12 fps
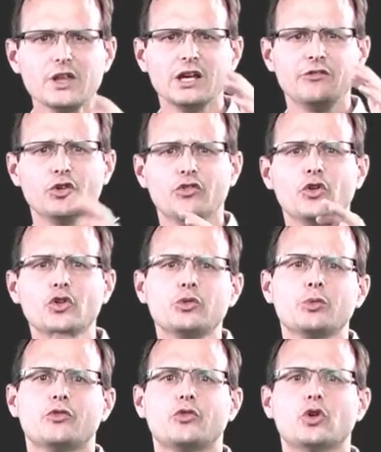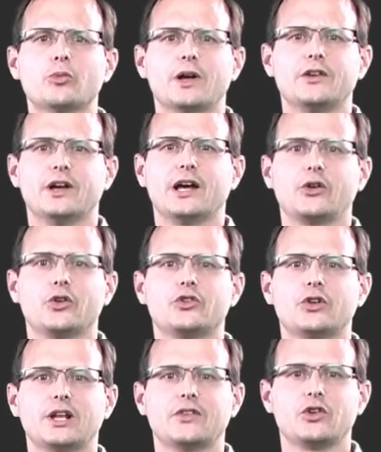If you're forced to perform a download
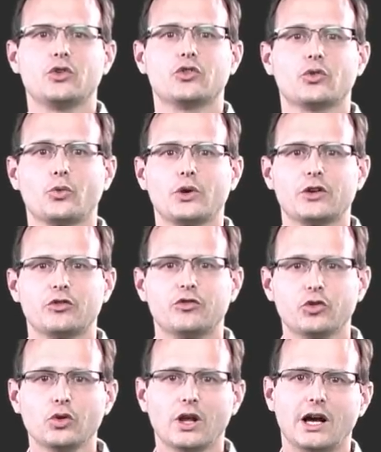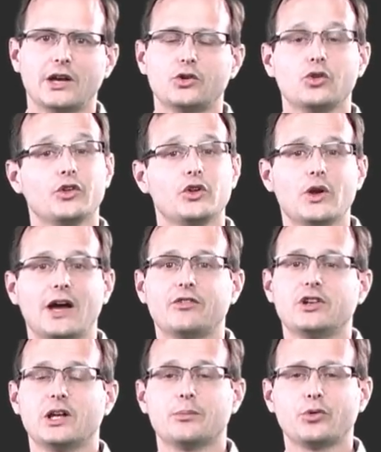to let the user read a full article that you
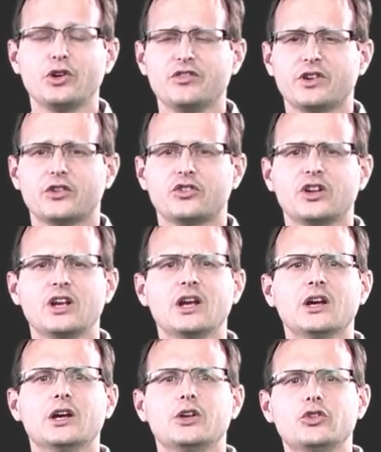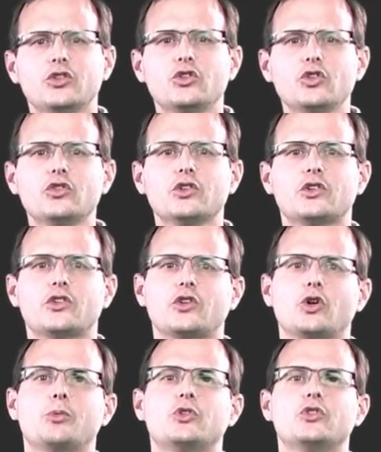haven't yet prefetched, you should use this as
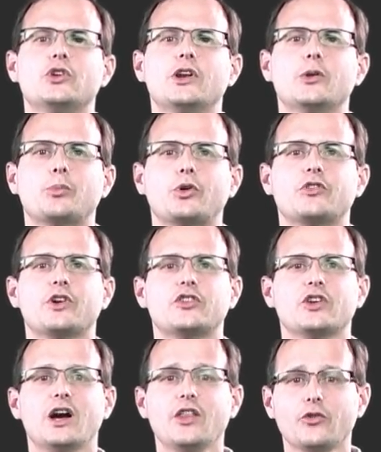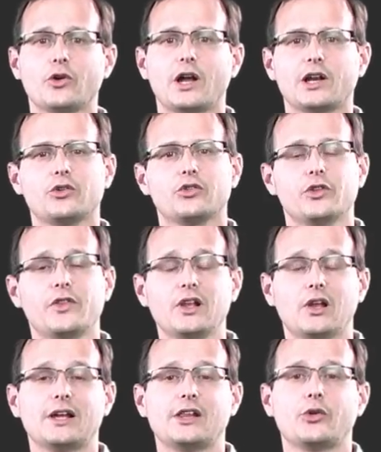an opportunity to prefetch other articles that they're
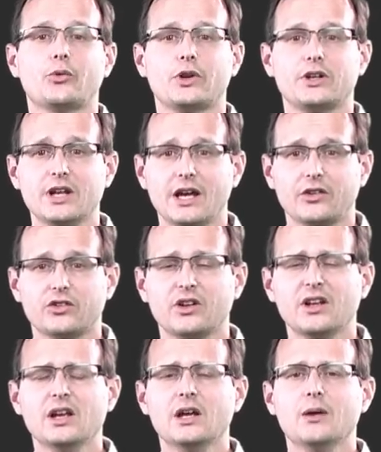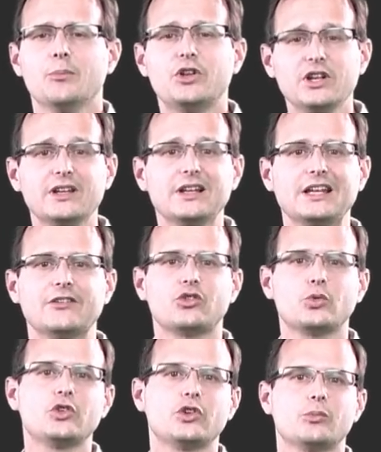likely to read next, particularly if
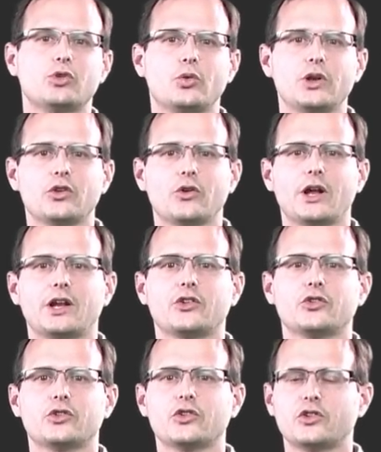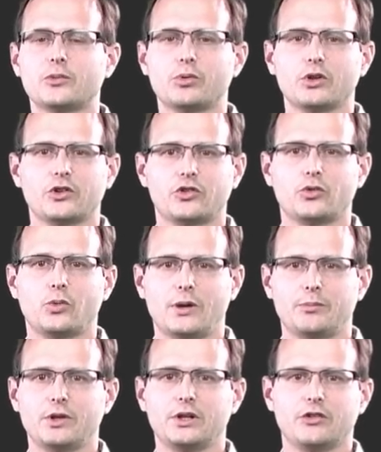switching between your articles is as simple as
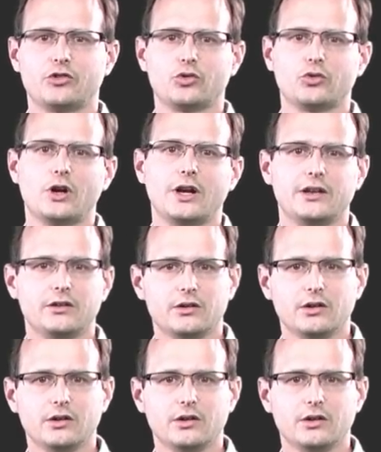swiping left or right.